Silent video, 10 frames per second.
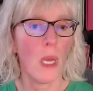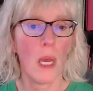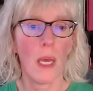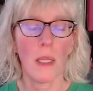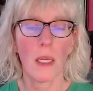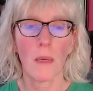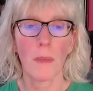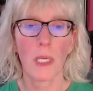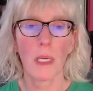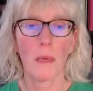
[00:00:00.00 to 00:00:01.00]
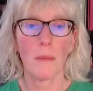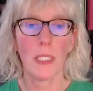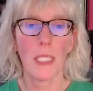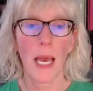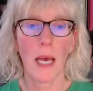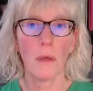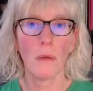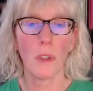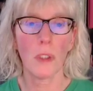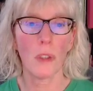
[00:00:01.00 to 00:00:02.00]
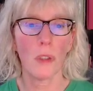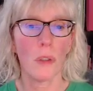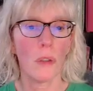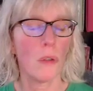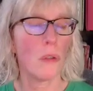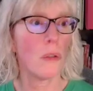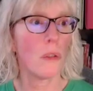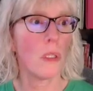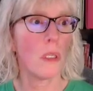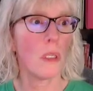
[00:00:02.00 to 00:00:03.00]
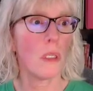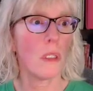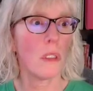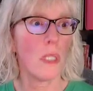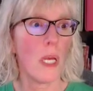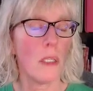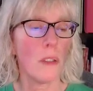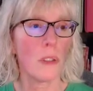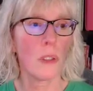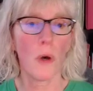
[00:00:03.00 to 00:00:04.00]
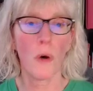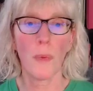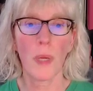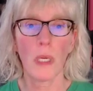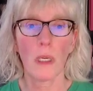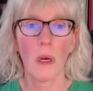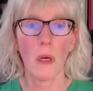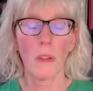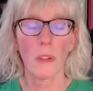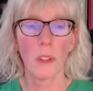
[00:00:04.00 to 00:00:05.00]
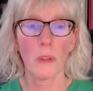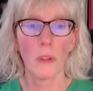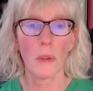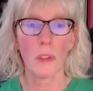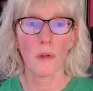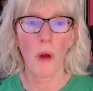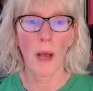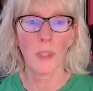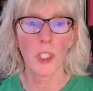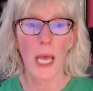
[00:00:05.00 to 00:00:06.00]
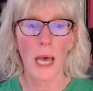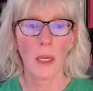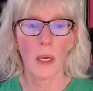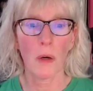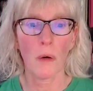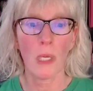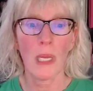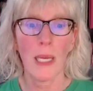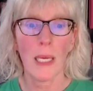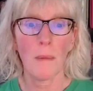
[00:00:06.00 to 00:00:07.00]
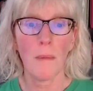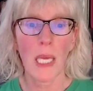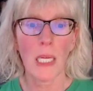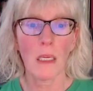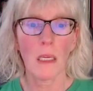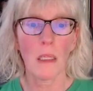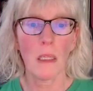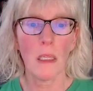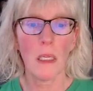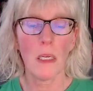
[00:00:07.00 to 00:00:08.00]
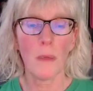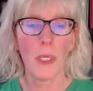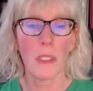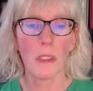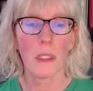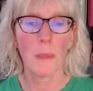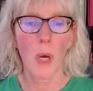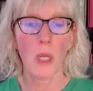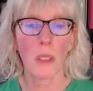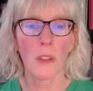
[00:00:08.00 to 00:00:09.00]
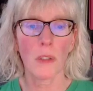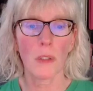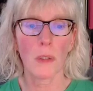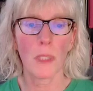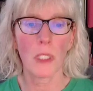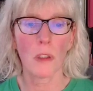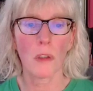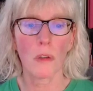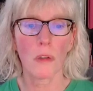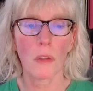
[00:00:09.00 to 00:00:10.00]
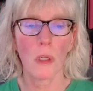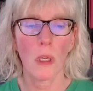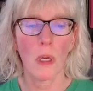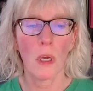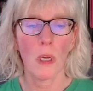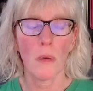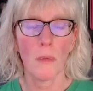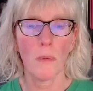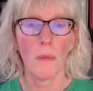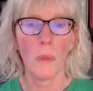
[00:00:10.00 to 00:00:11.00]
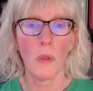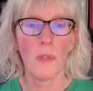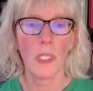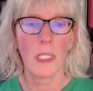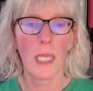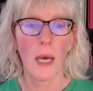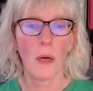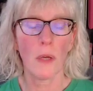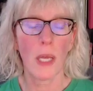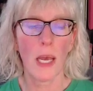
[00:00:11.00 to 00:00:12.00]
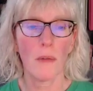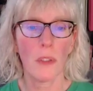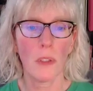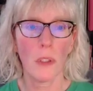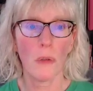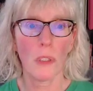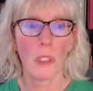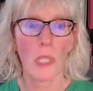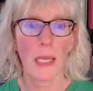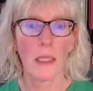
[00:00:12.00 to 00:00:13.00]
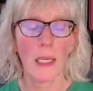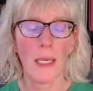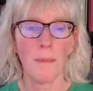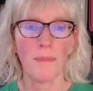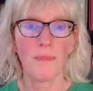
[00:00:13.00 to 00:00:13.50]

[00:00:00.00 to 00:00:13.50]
And then I'm going to come down to the telescope and also do a drop shadow. Made it a little bit smaller, so I'm going to just move it down ever so slightly.